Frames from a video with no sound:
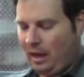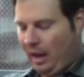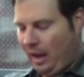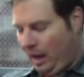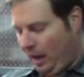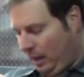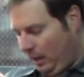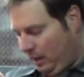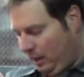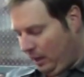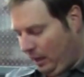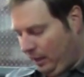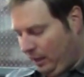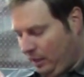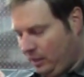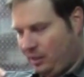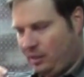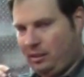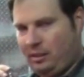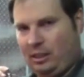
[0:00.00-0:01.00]
And
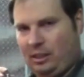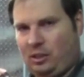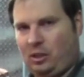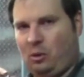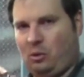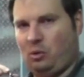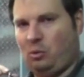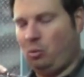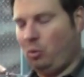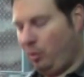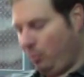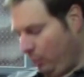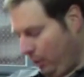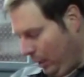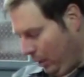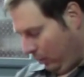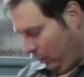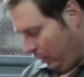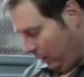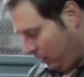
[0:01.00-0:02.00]
this goes in 1
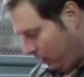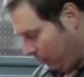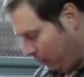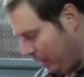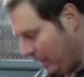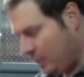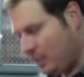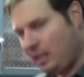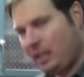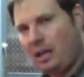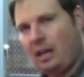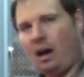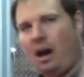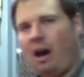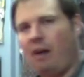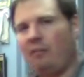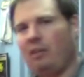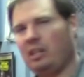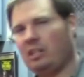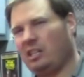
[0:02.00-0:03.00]
pound increments.
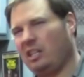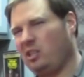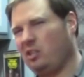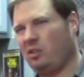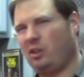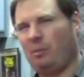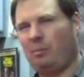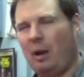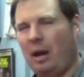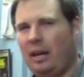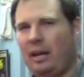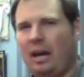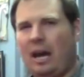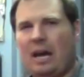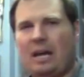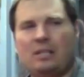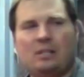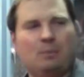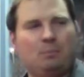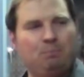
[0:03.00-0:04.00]
Obviously, street bike
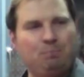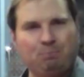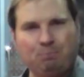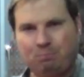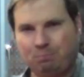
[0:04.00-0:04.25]
guys,